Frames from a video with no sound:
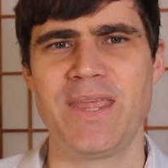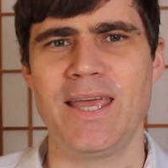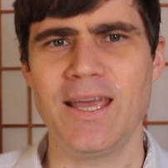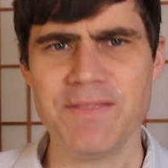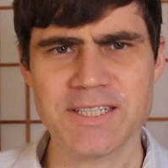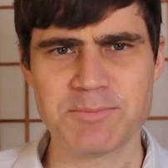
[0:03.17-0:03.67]

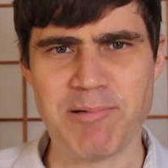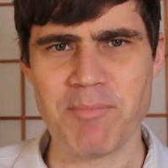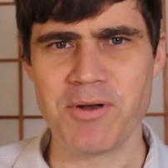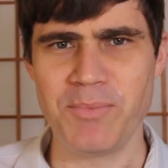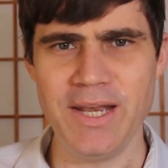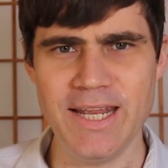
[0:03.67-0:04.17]
In this
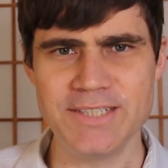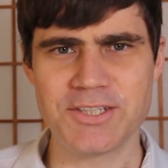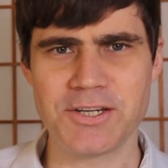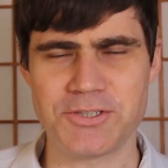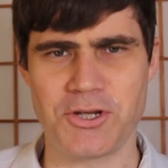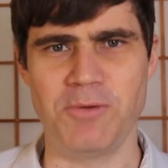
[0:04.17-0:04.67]
problem, we need to
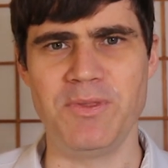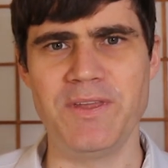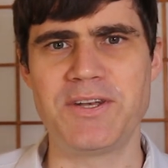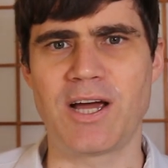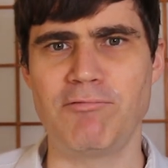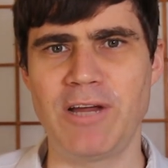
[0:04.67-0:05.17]
determine the
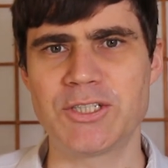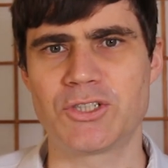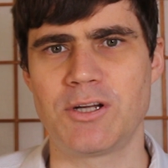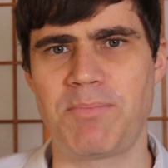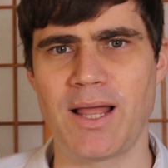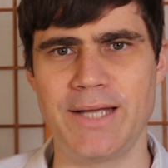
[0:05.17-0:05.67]

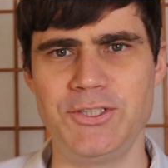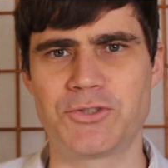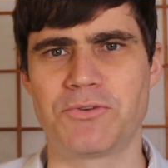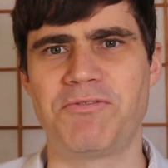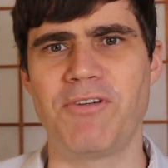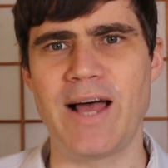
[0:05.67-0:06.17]
direction a plane
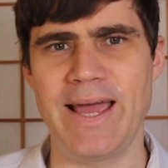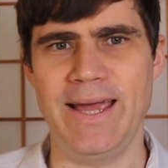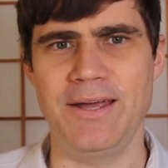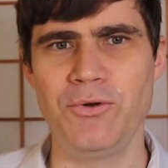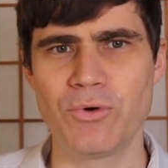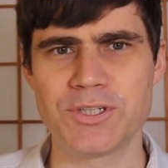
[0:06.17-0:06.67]
should fly
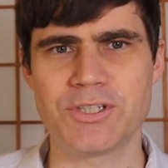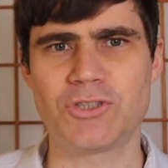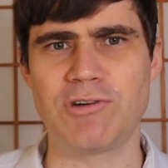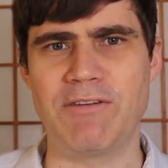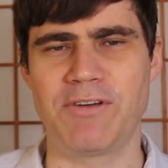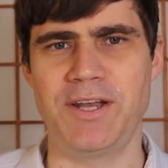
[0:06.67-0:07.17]
in order to
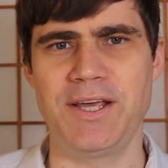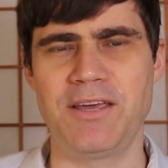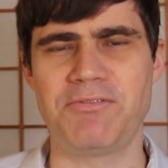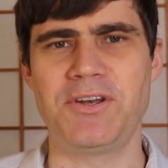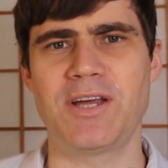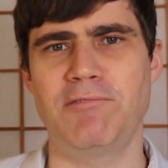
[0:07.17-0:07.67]
travel in a
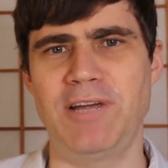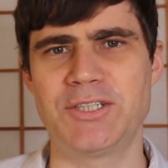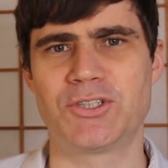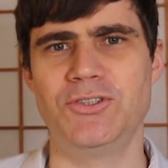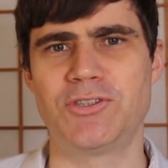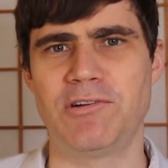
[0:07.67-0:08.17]
given
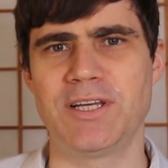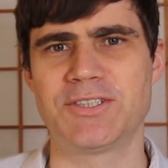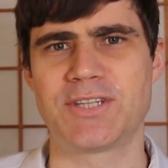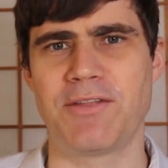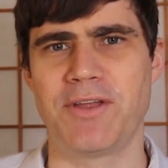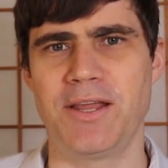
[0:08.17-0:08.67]
direction during a
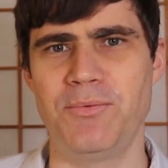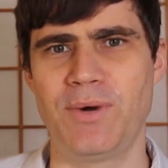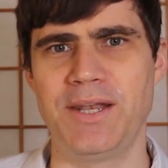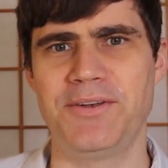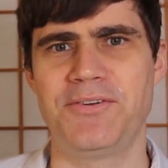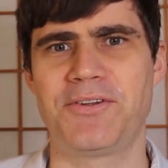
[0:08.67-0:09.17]
southerly
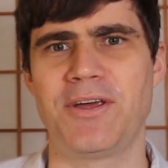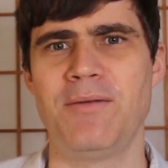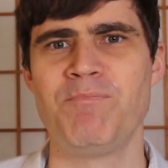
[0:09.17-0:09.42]
wind.